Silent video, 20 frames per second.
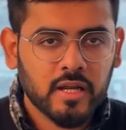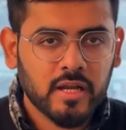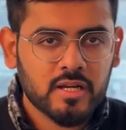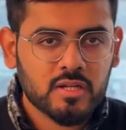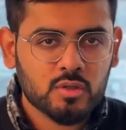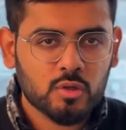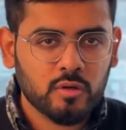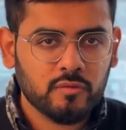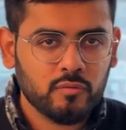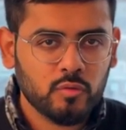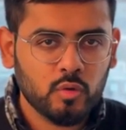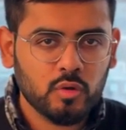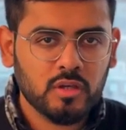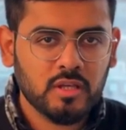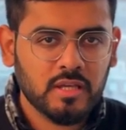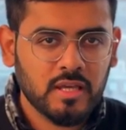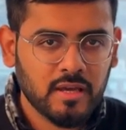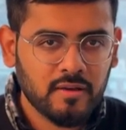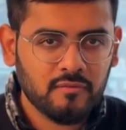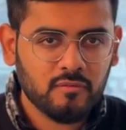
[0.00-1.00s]
So if you
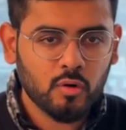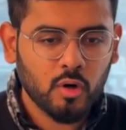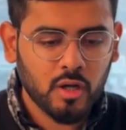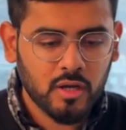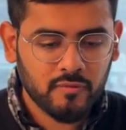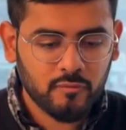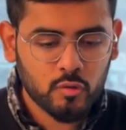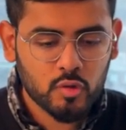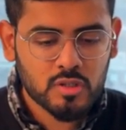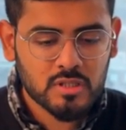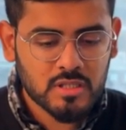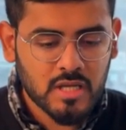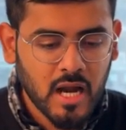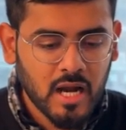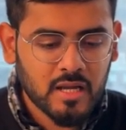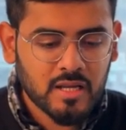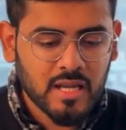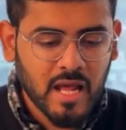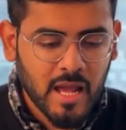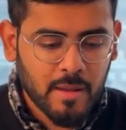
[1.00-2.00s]
give or if you start
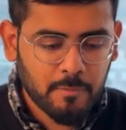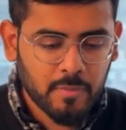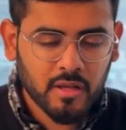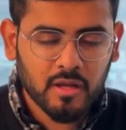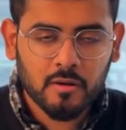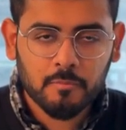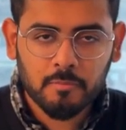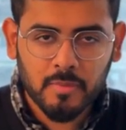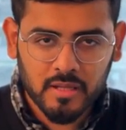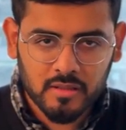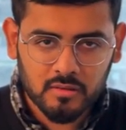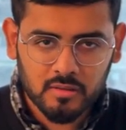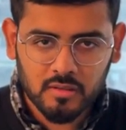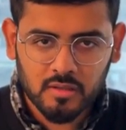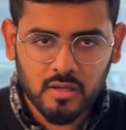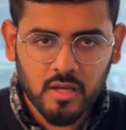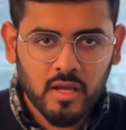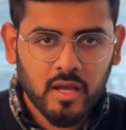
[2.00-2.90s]
typing a method,